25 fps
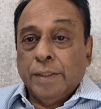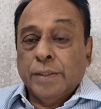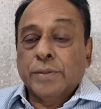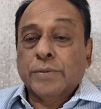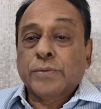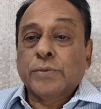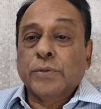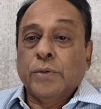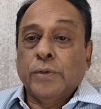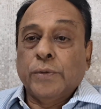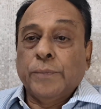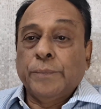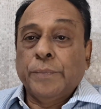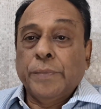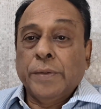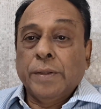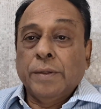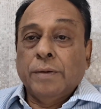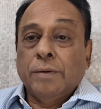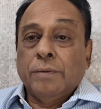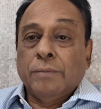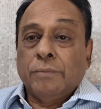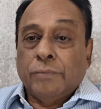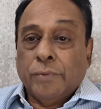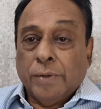So
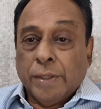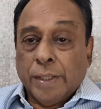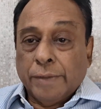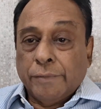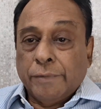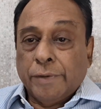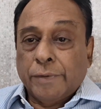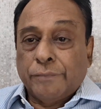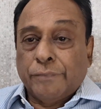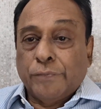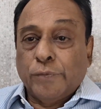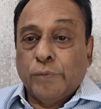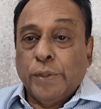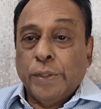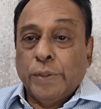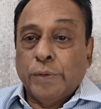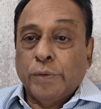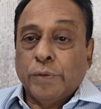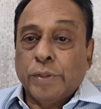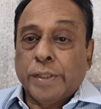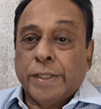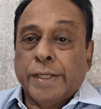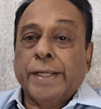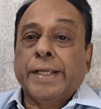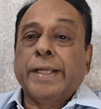whatever food
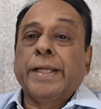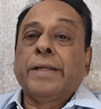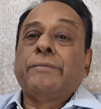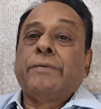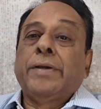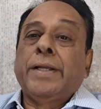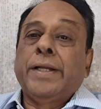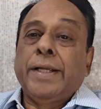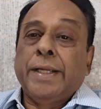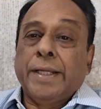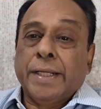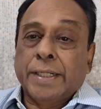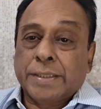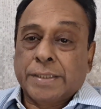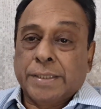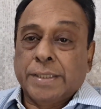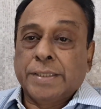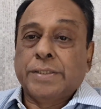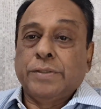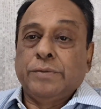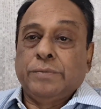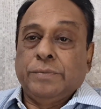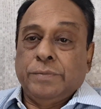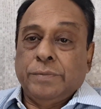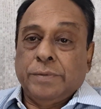you are taking very
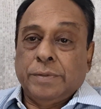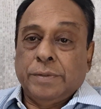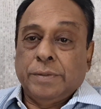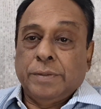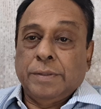excessive,